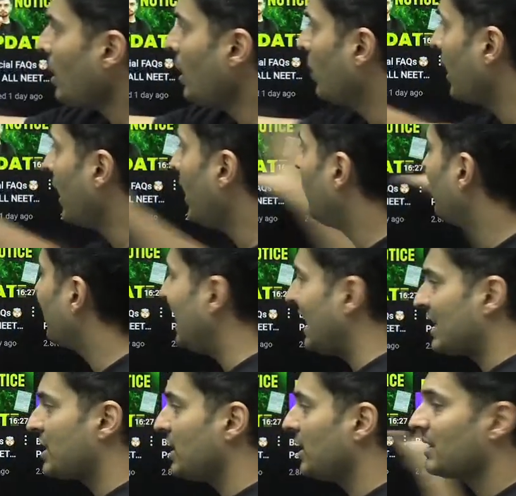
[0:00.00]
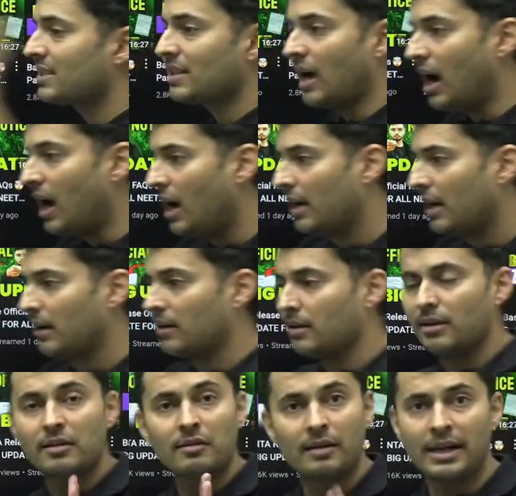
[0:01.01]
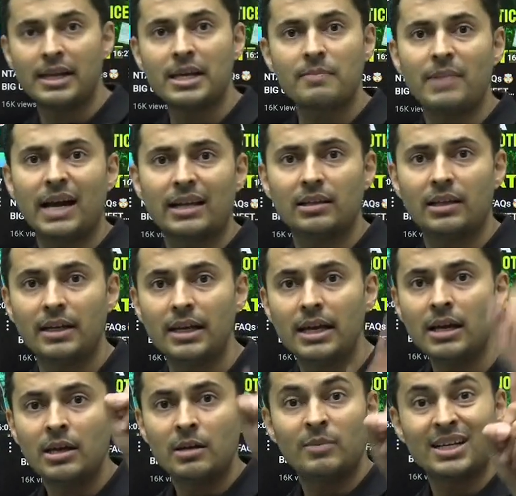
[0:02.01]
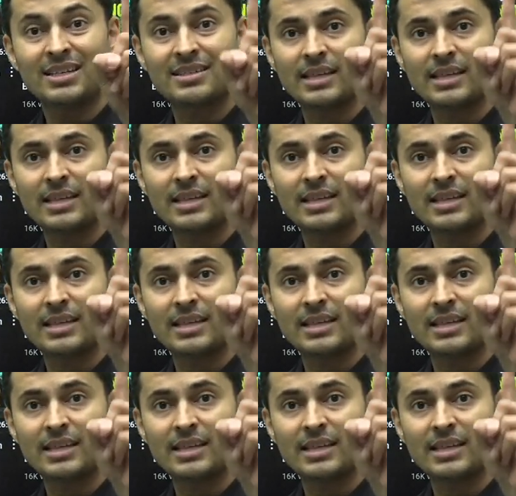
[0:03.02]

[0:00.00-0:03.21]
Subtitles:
okay, our lectures are running parallelly, but